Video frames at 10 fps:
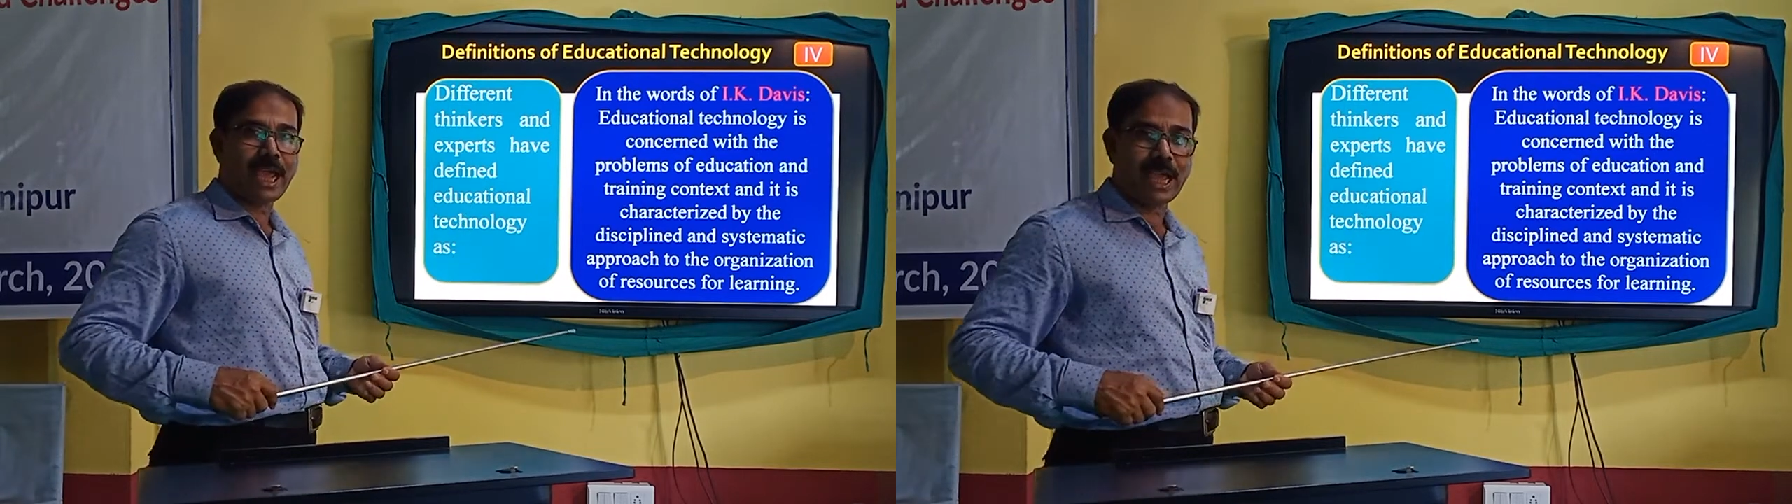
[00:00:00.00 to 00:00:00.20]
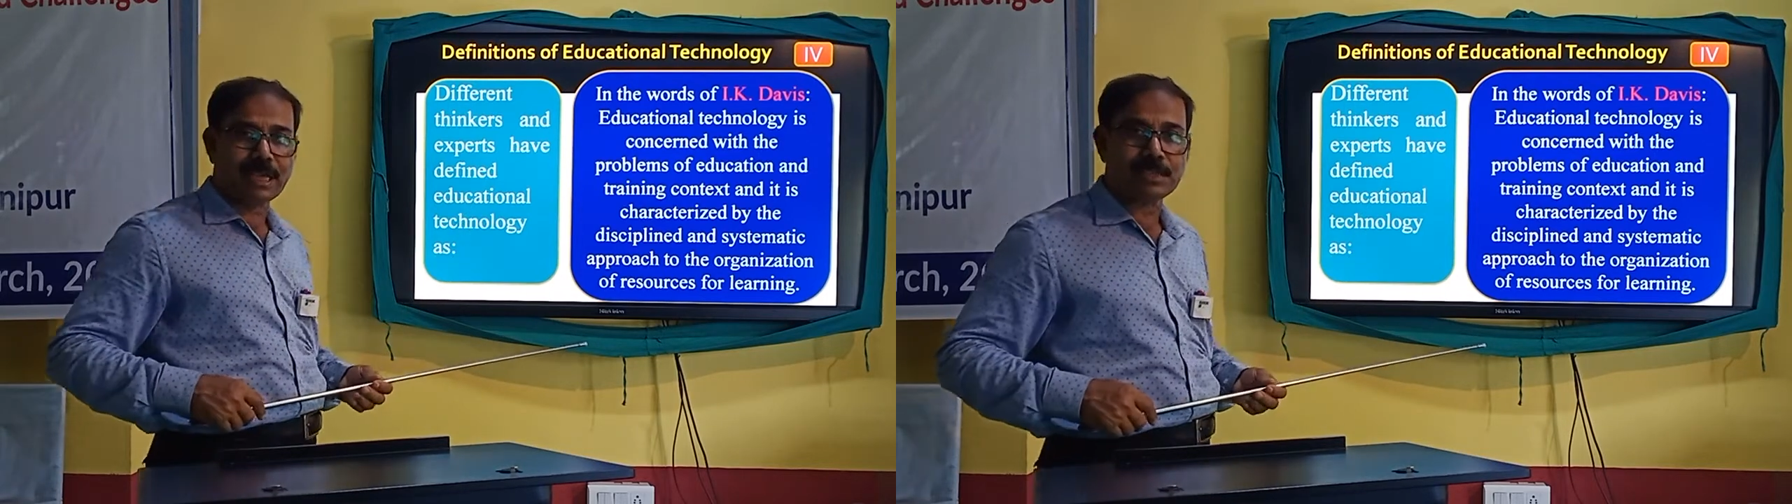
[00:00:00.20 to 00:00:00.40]

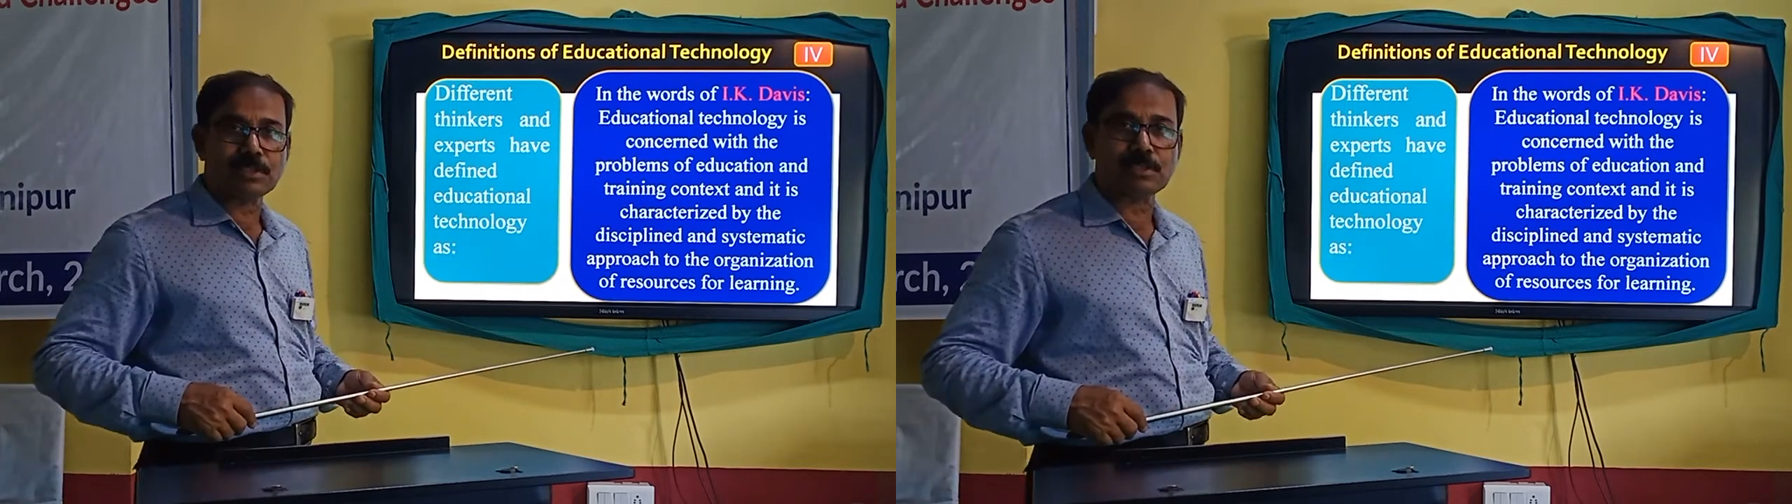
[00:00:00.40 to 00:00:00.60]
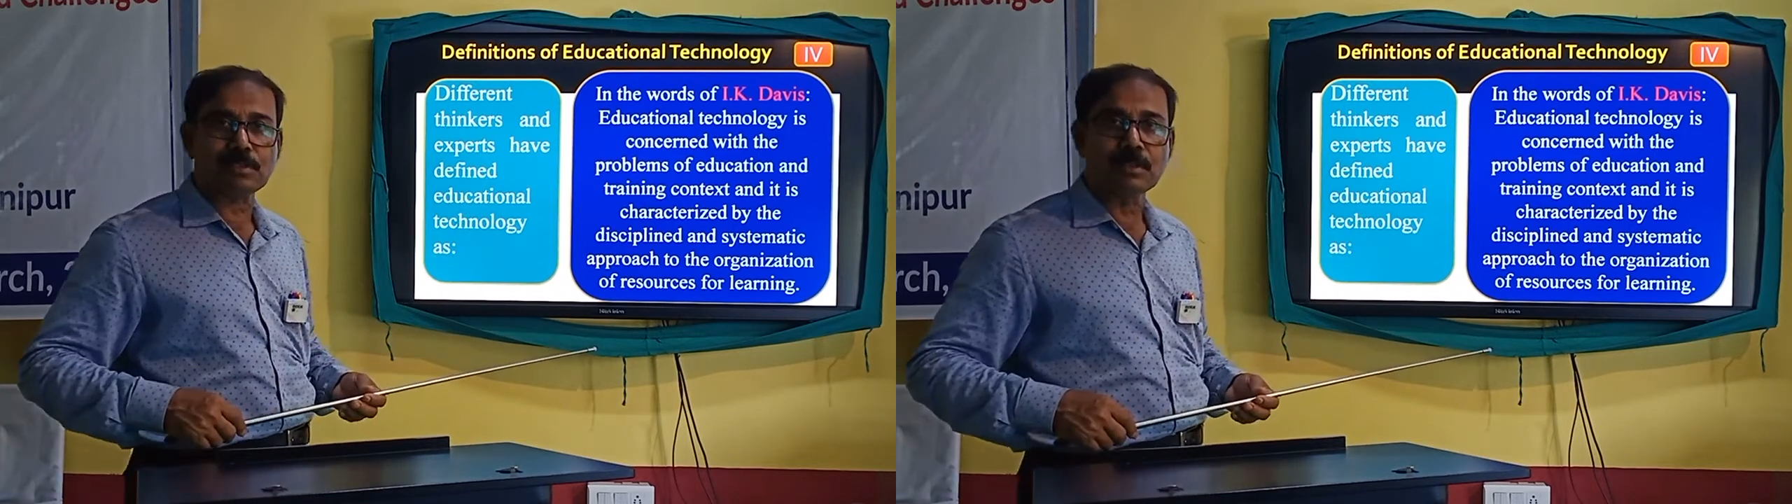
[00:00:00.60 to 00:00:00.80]

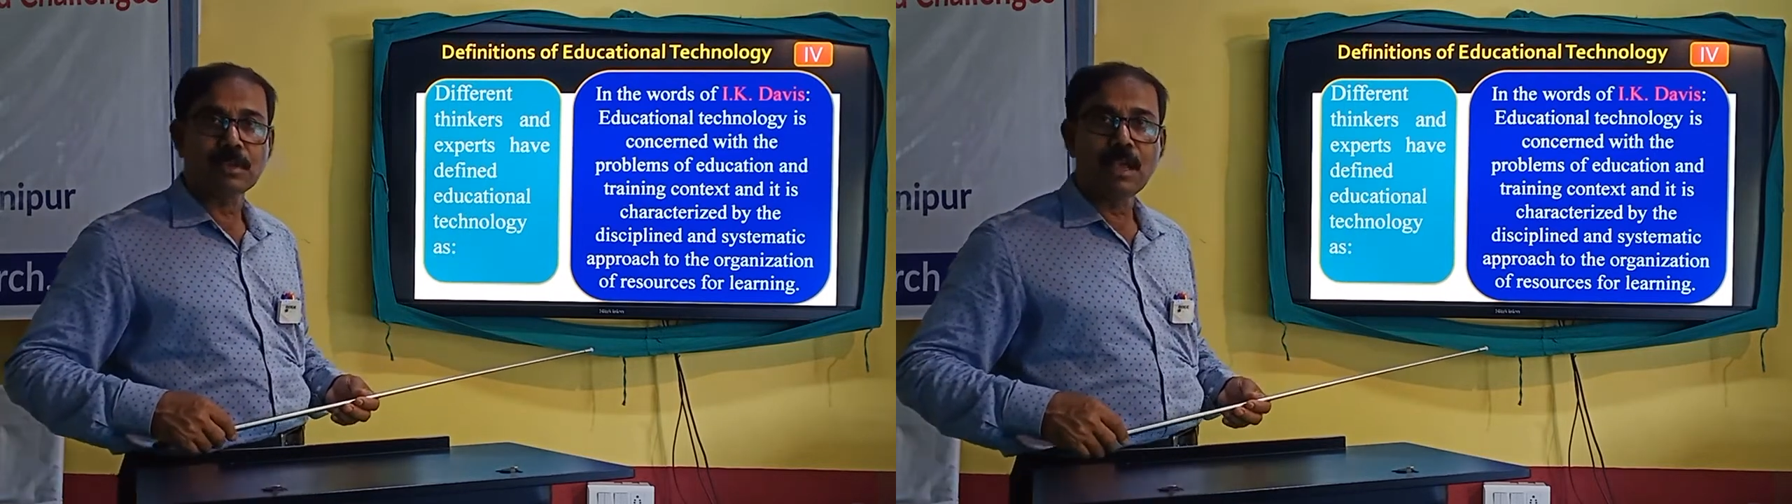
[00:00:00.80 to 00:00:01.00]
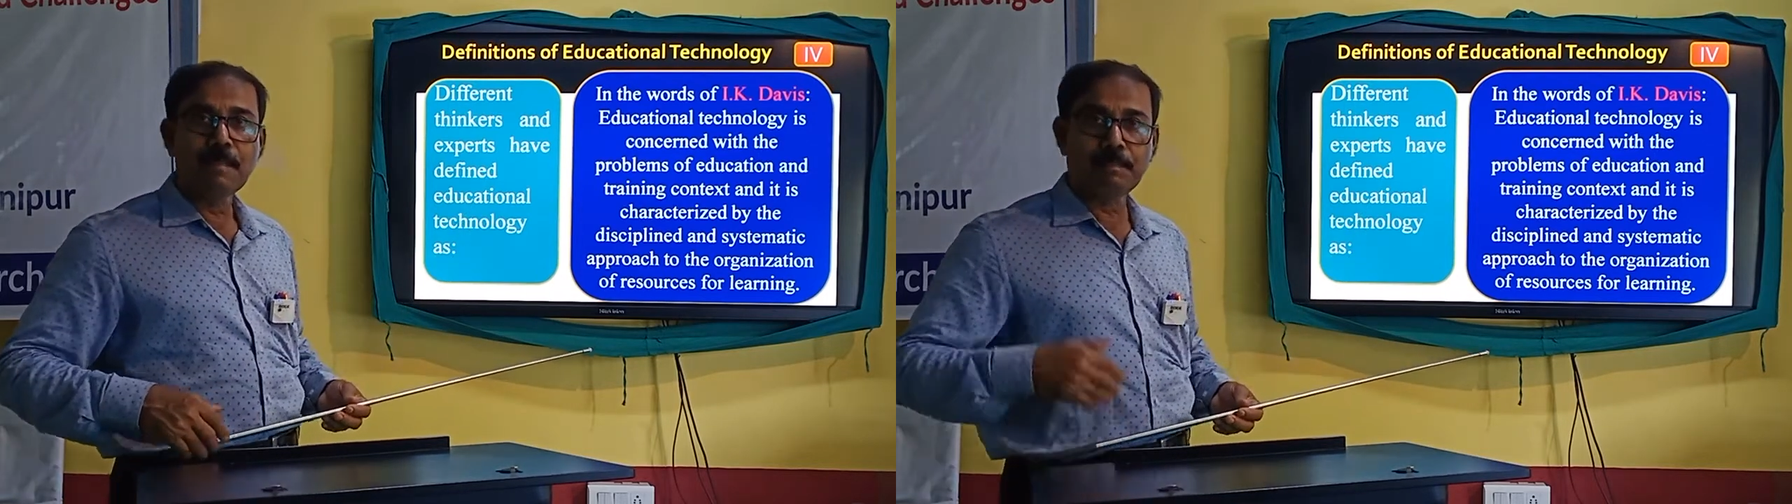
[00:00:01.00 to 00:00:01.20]
as
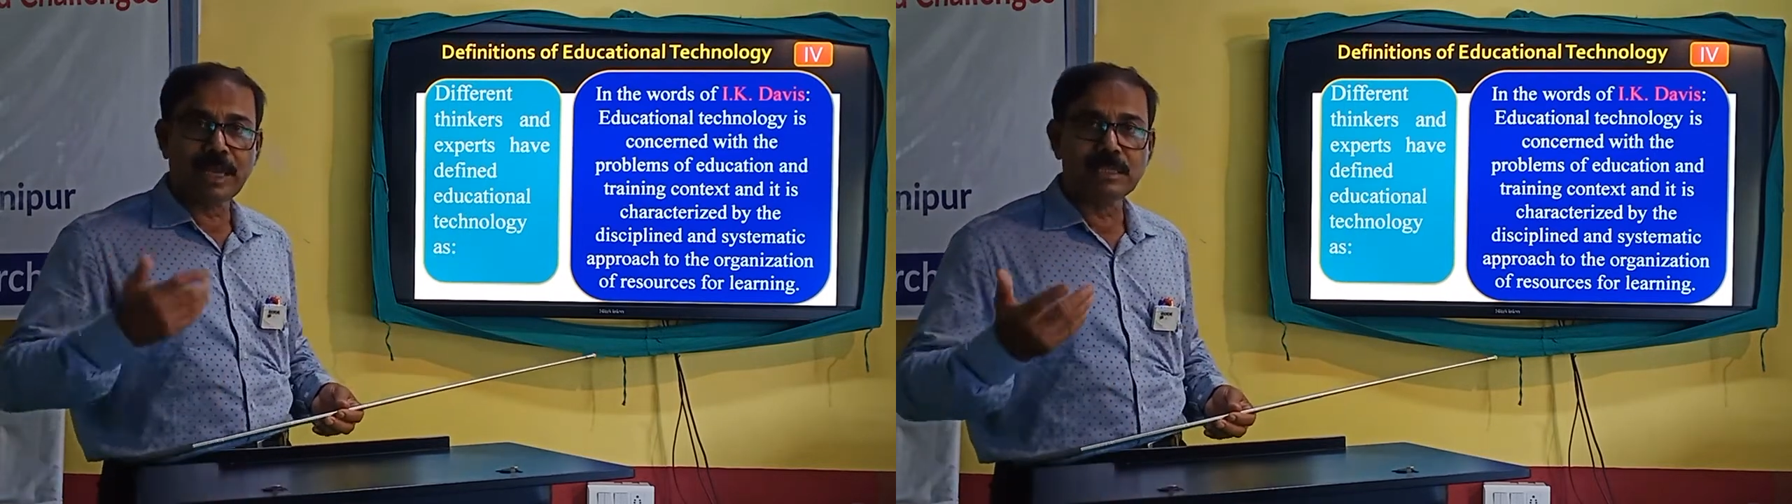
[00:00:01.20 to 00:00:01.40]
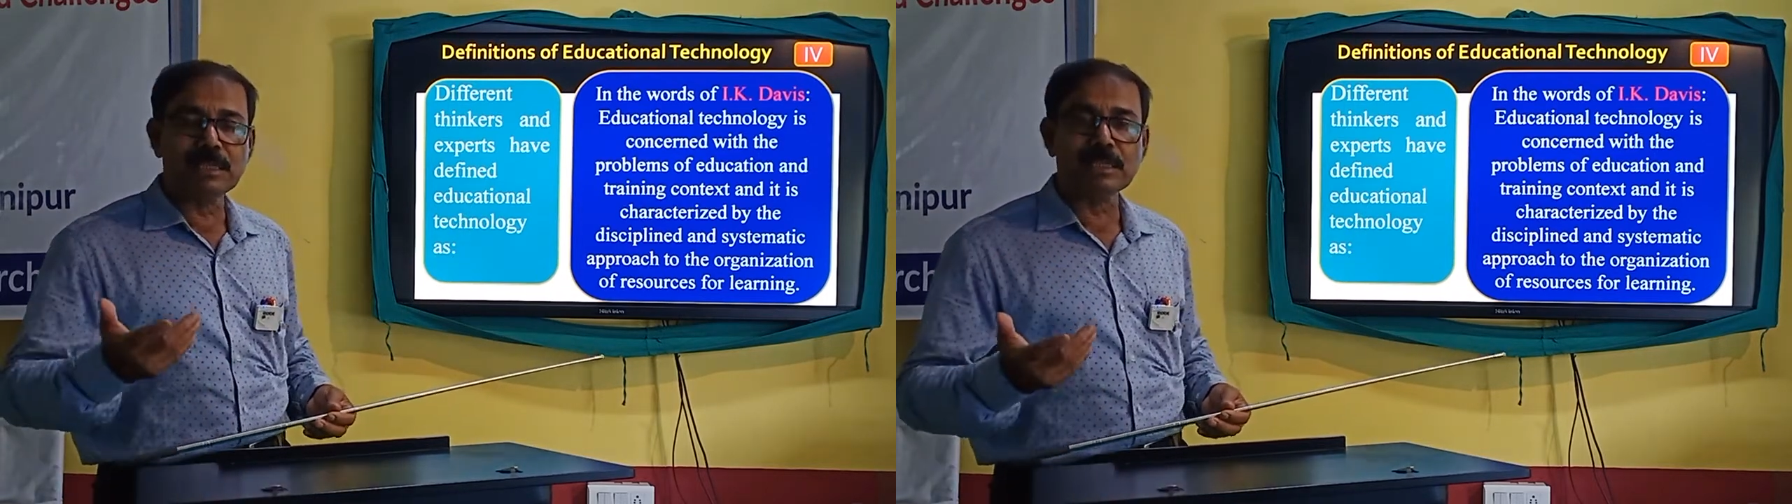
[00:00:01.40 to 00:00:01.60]

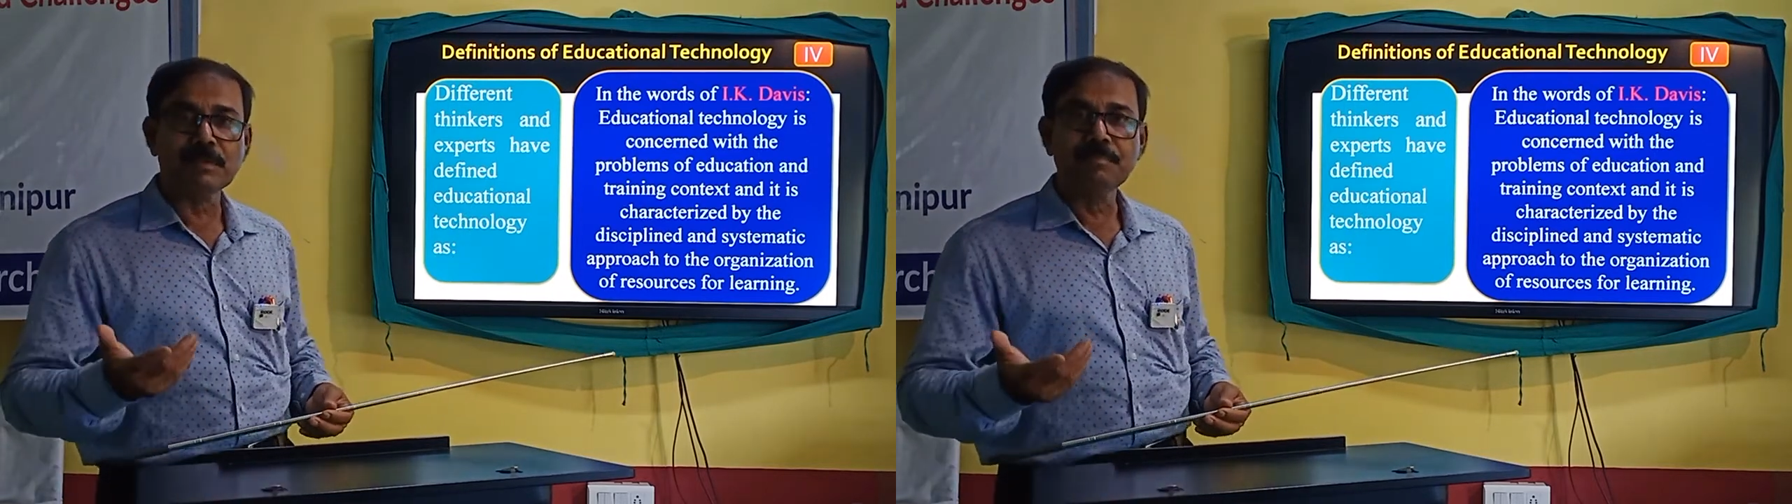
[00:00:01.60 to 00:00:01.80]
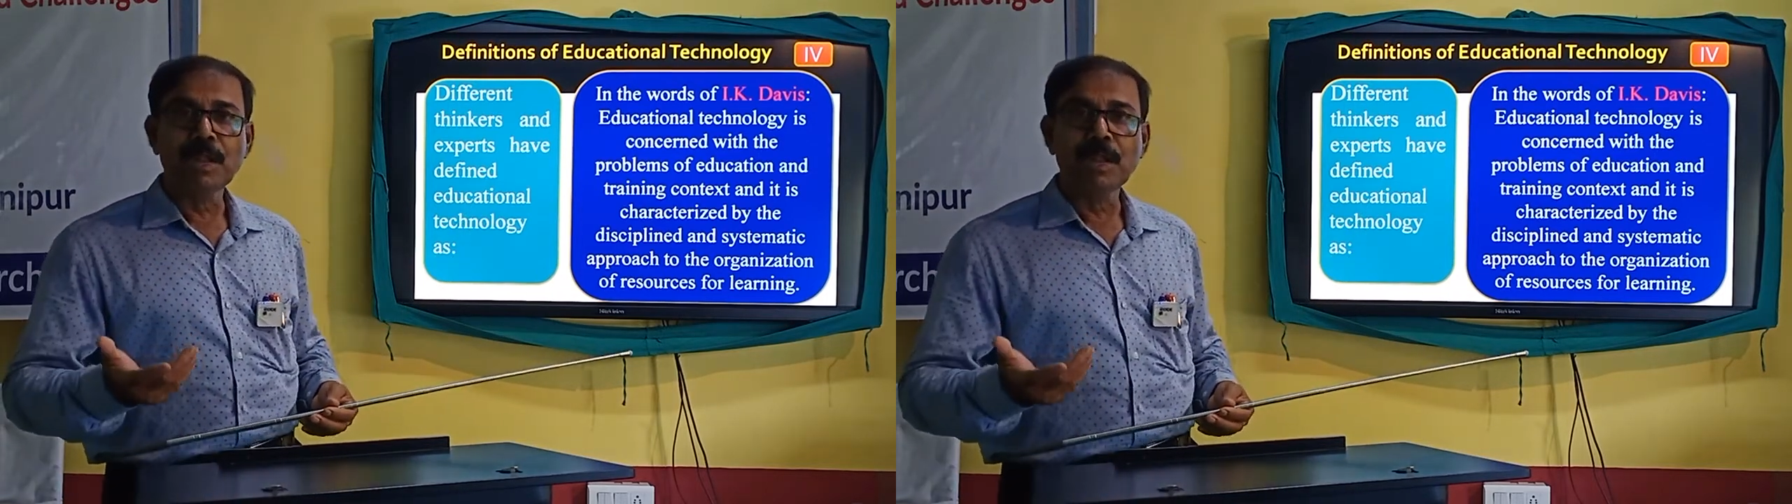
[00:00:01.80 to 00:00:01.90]
means